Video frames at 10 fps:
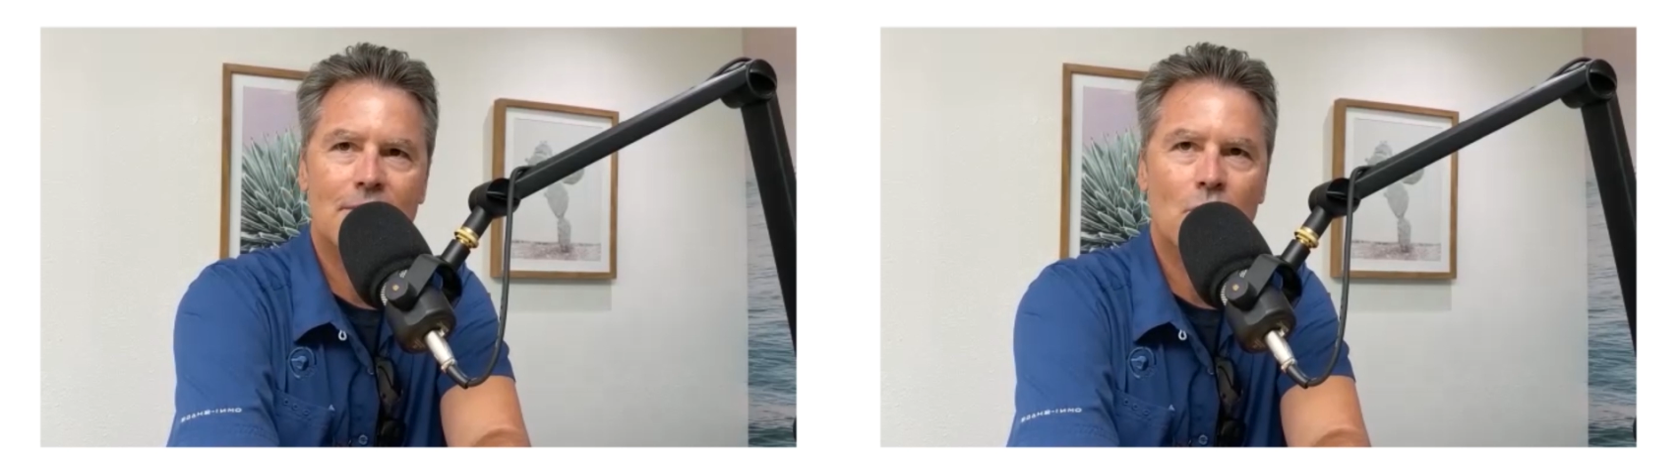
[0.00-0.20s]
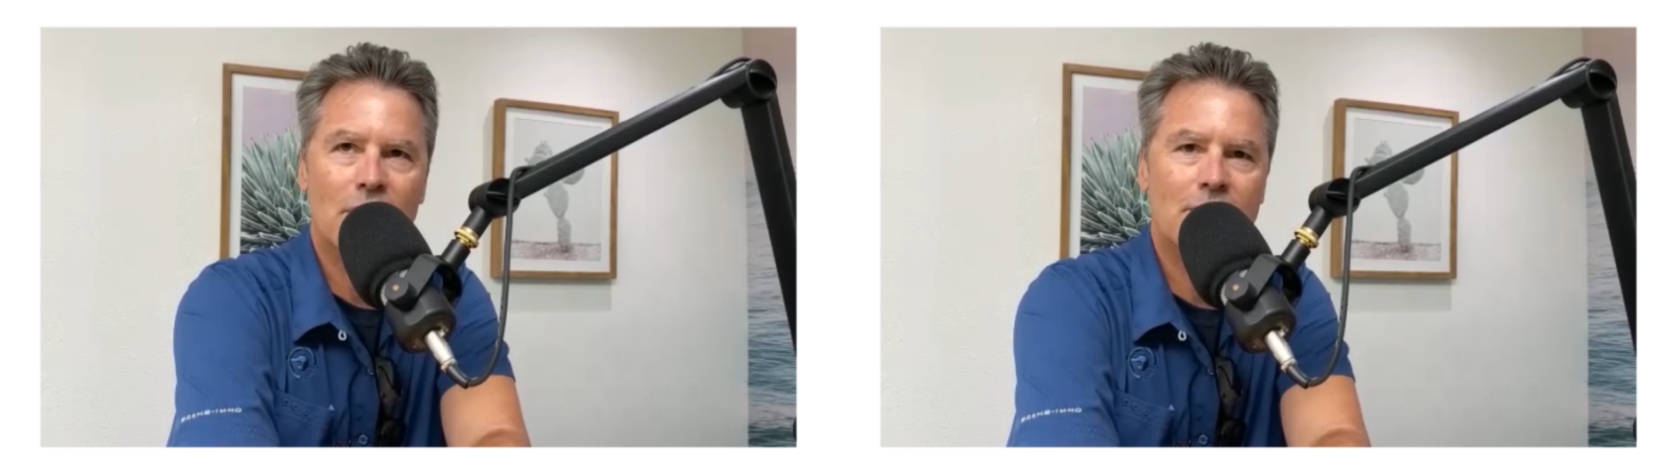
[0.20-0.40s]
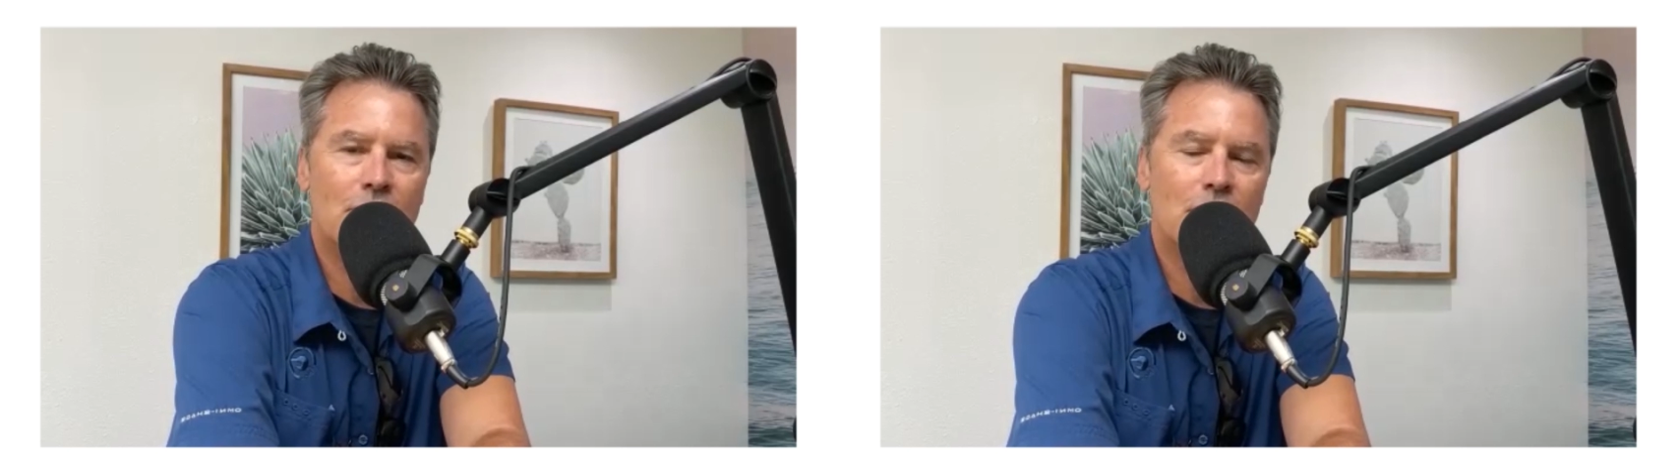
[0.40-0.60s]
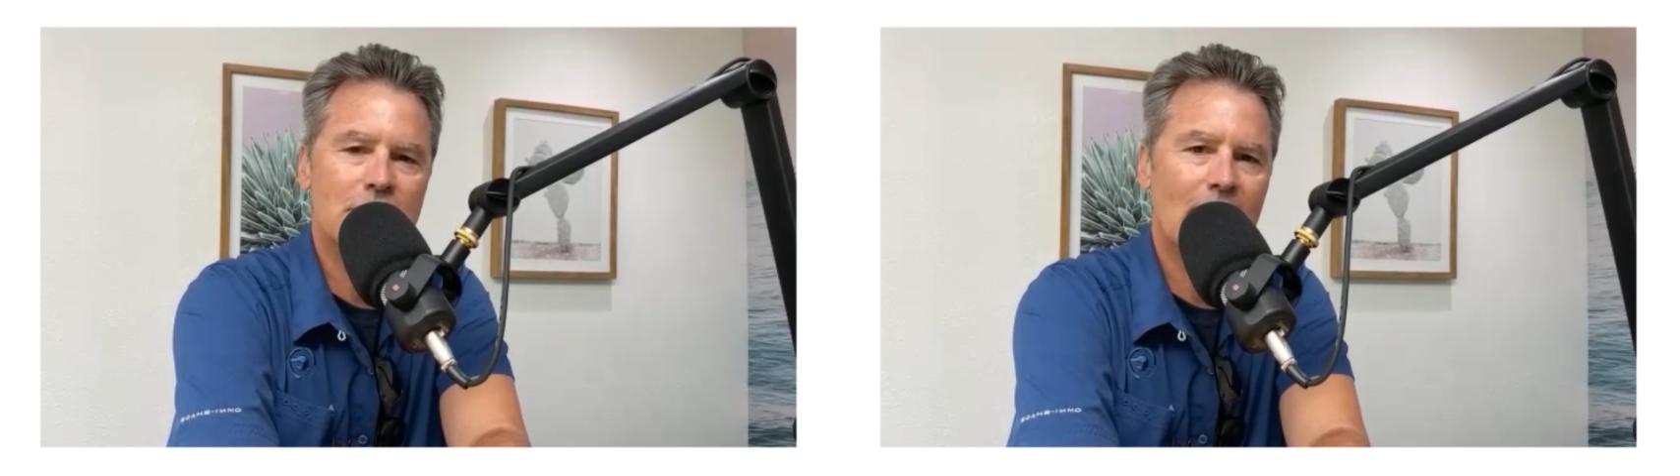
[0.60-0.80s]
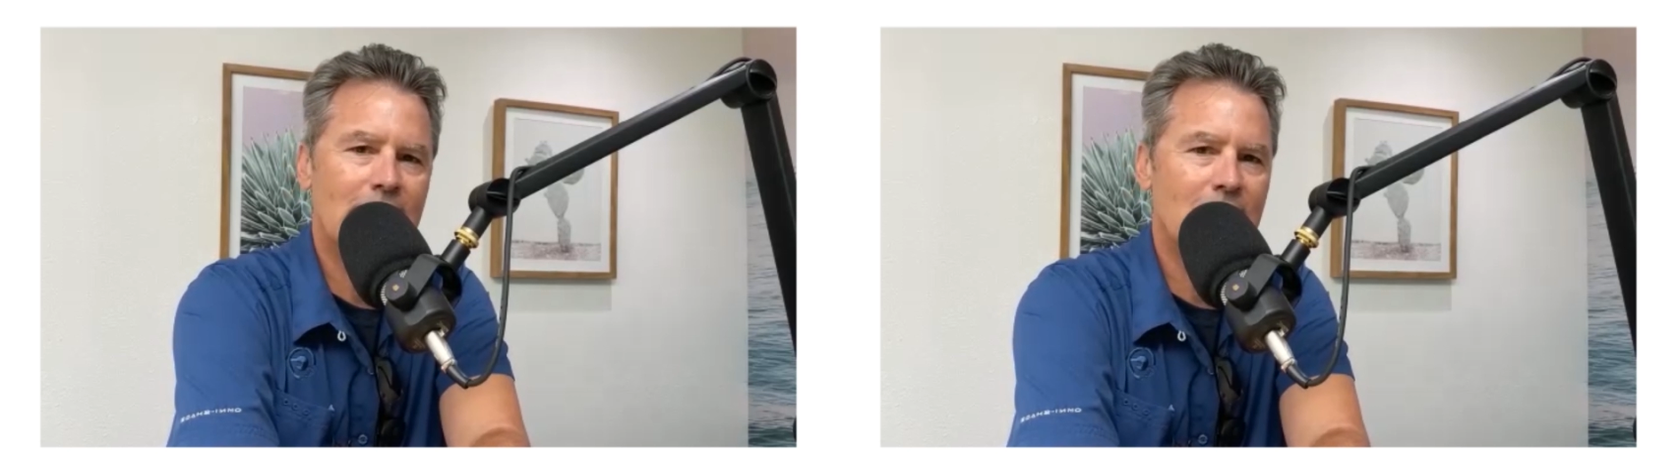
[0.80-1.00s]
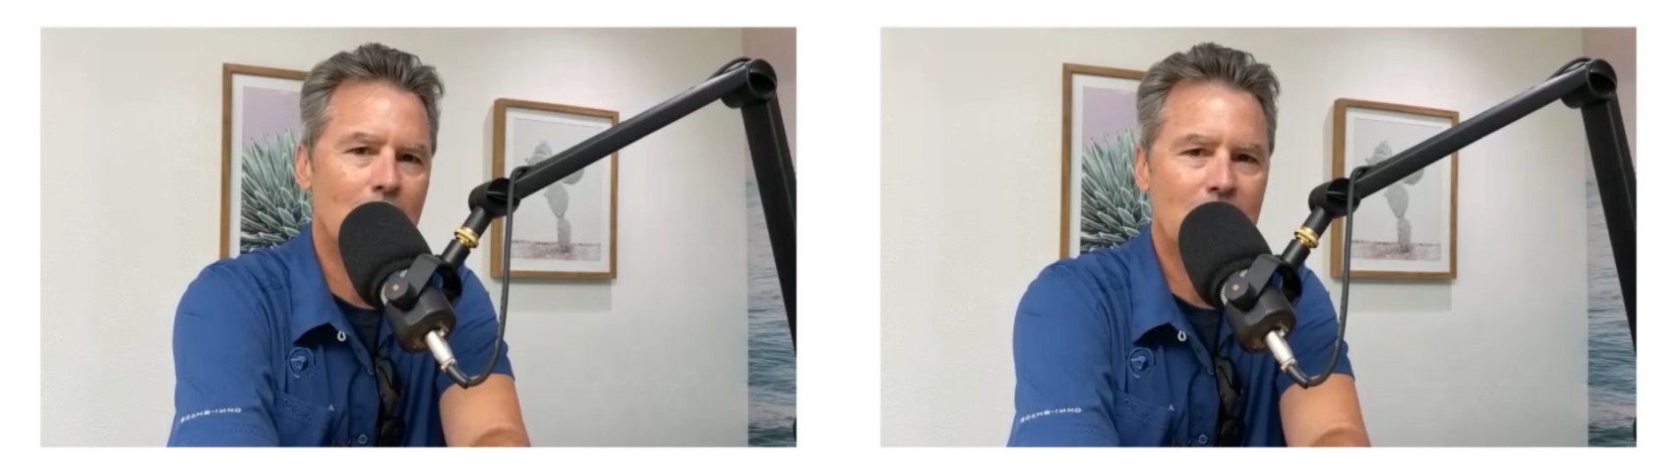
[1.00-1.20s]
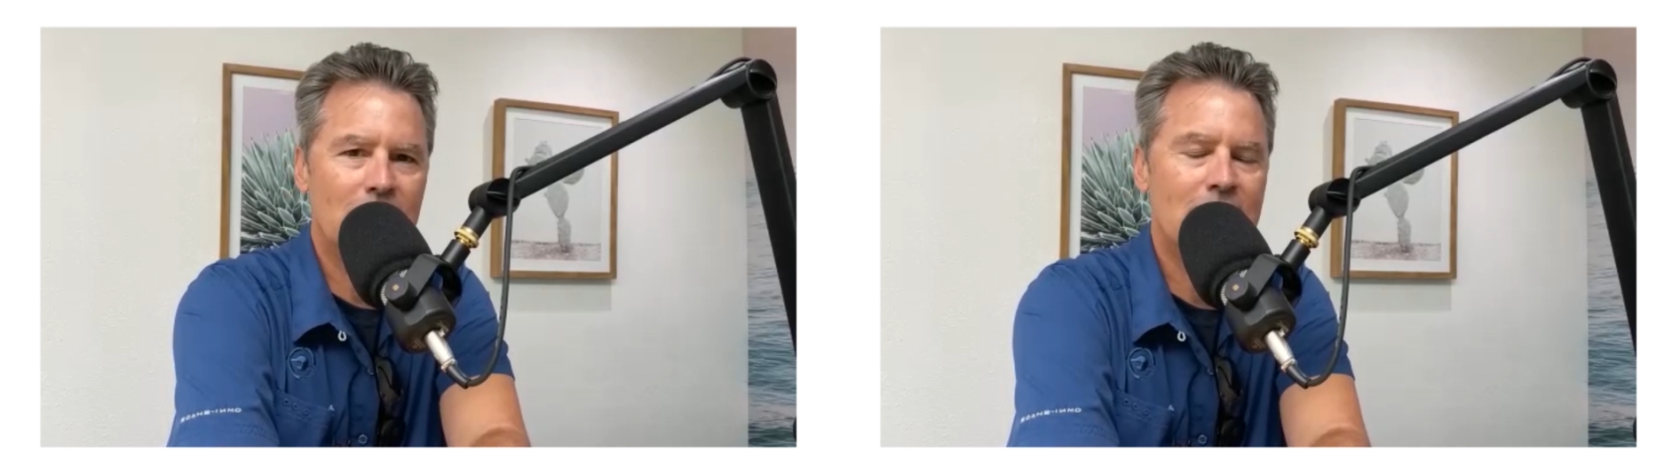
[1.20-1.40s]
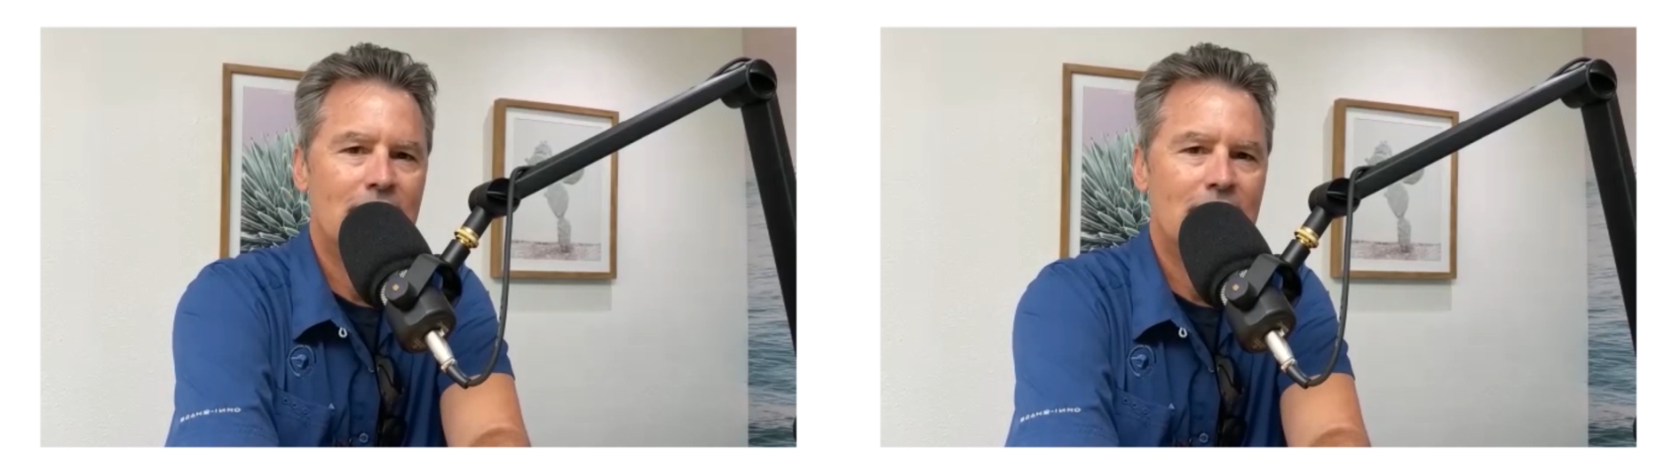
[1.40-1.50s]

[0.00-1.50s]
working for a sign company.